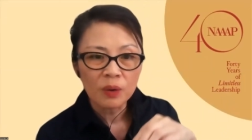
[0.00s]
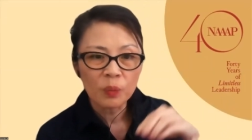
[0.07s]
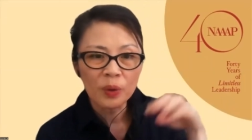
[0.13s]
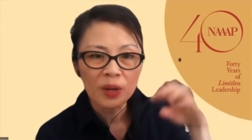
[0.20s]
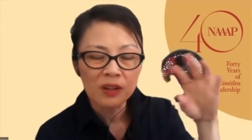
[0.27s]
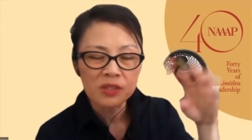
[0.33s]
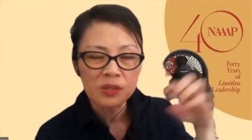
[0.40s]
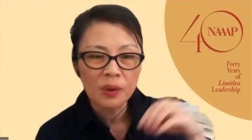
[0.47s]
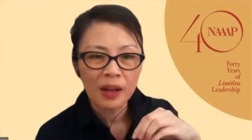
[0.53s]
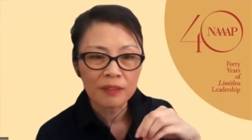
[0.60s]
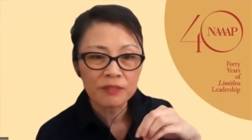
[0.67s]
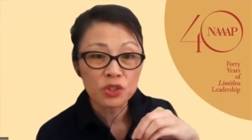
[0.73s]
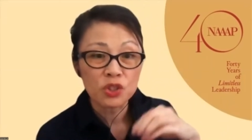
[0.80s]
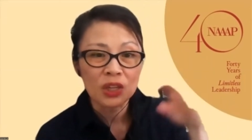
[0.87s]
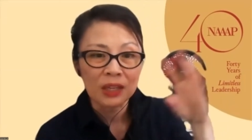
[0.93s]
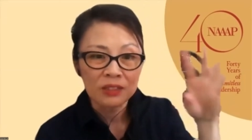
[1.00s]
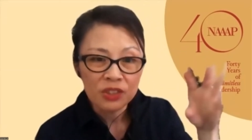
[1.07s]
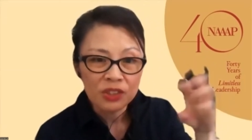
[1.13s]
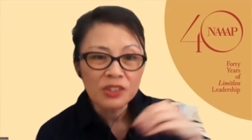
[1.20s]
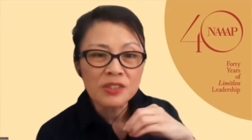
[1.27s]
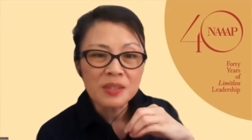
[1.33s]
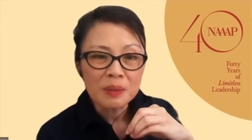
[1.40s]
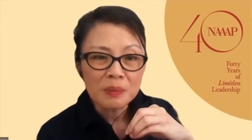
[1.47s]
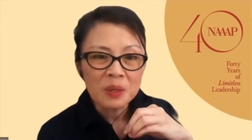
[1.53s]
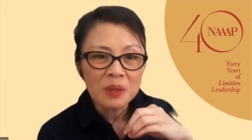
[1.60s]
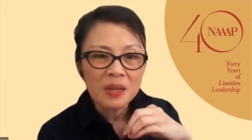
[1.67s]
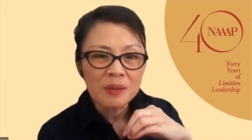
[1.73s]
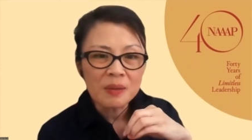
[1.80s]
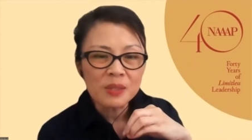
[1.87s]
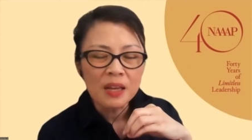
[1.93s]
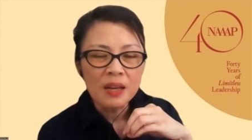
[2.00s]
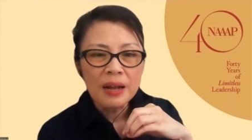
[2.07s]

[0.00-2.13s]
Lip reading: We also have gender sometimes,